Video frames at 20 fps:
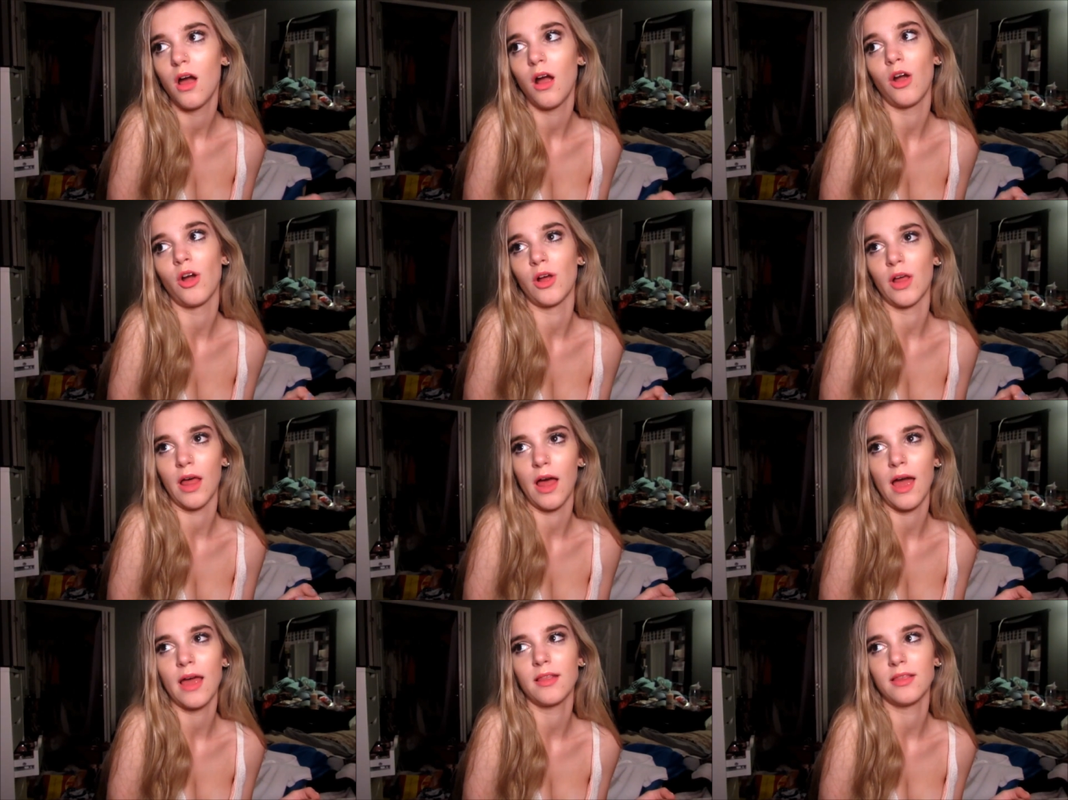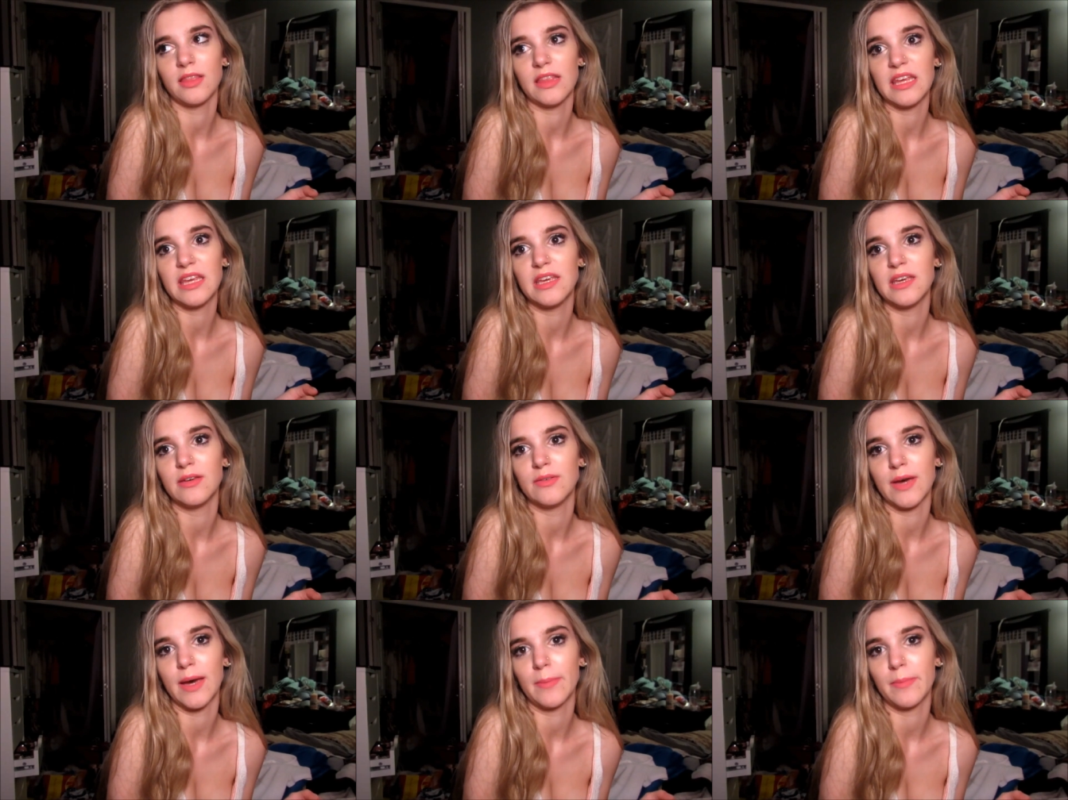girl, I
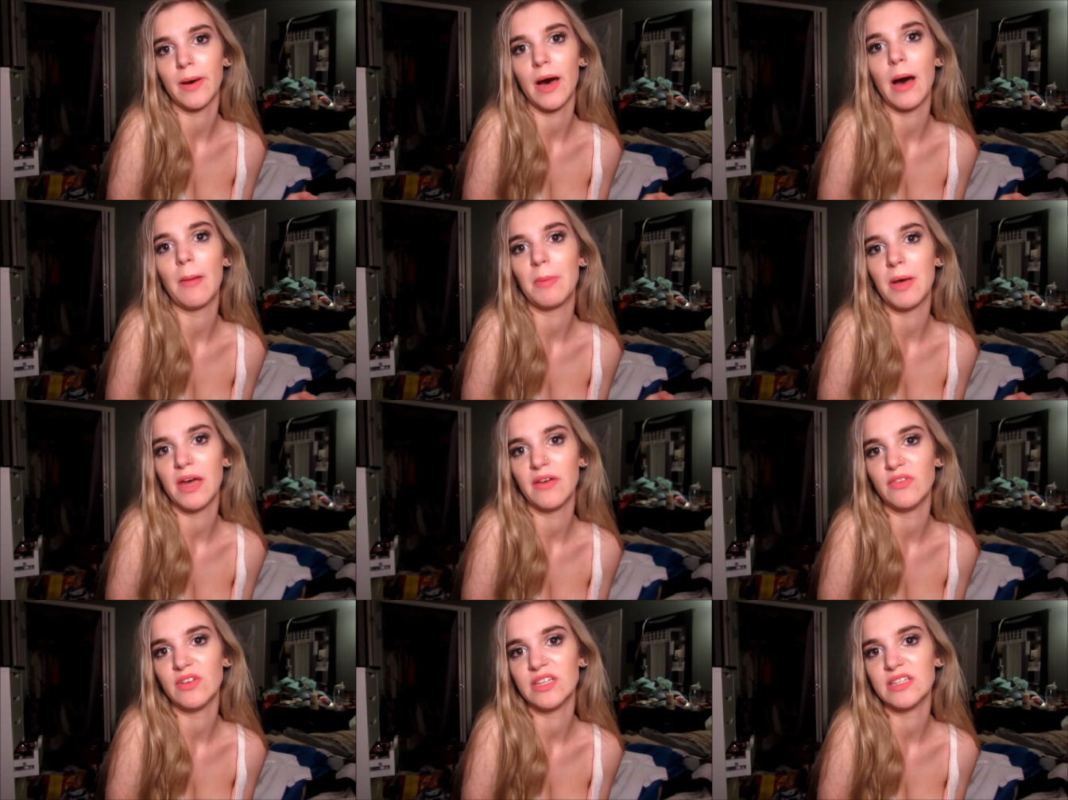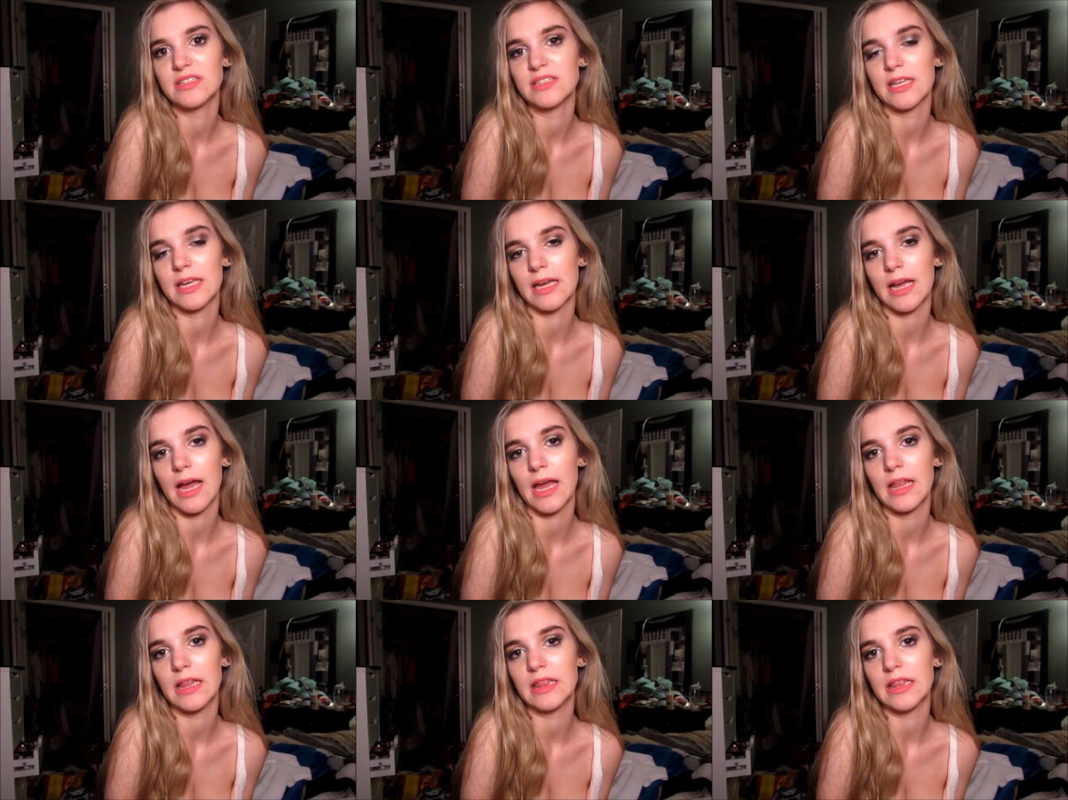live at Bob Evans. Like,
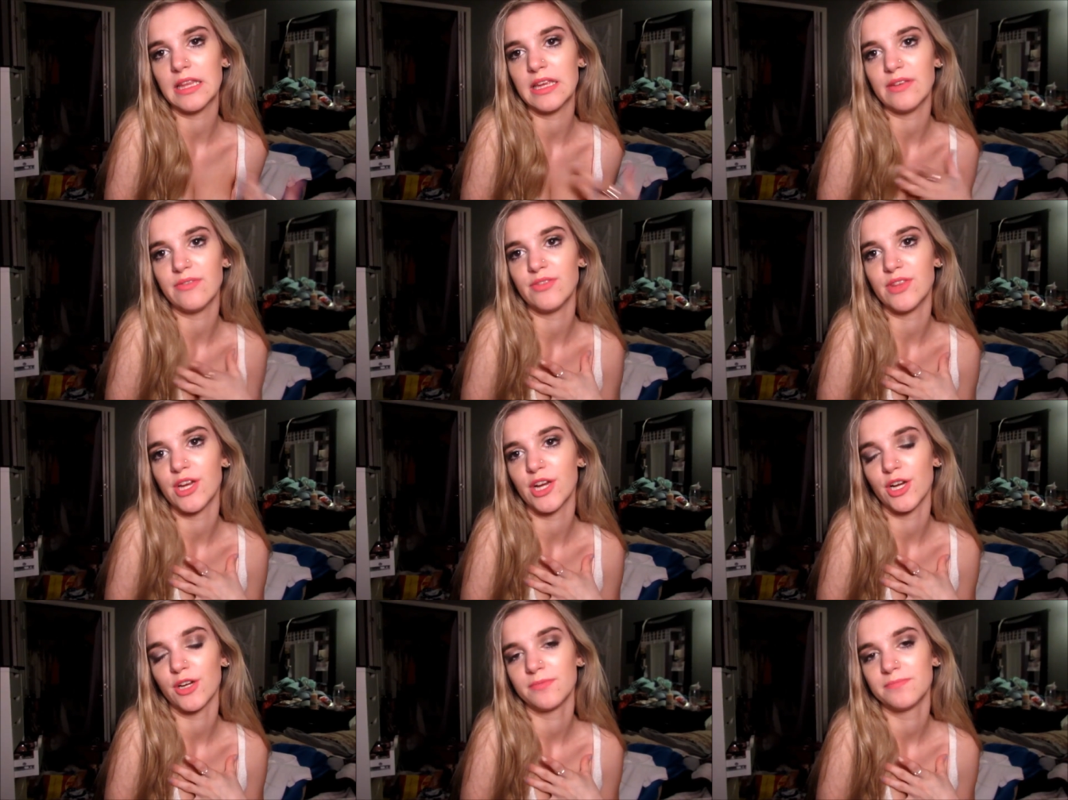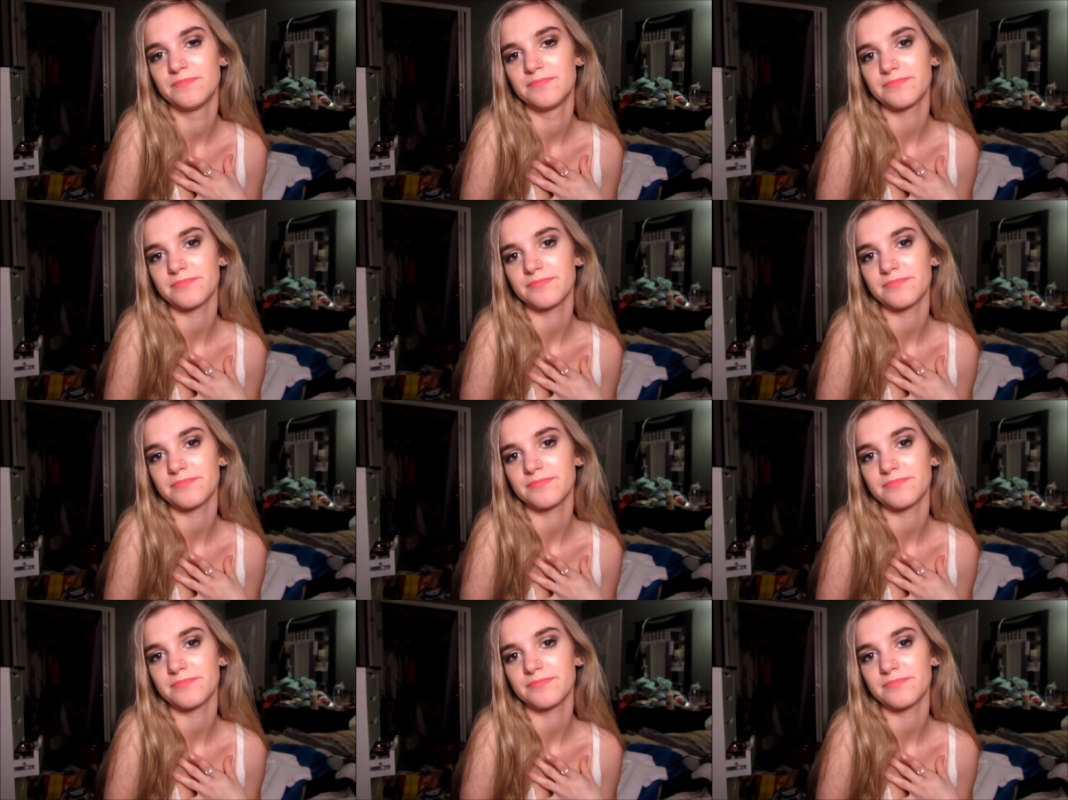I live there.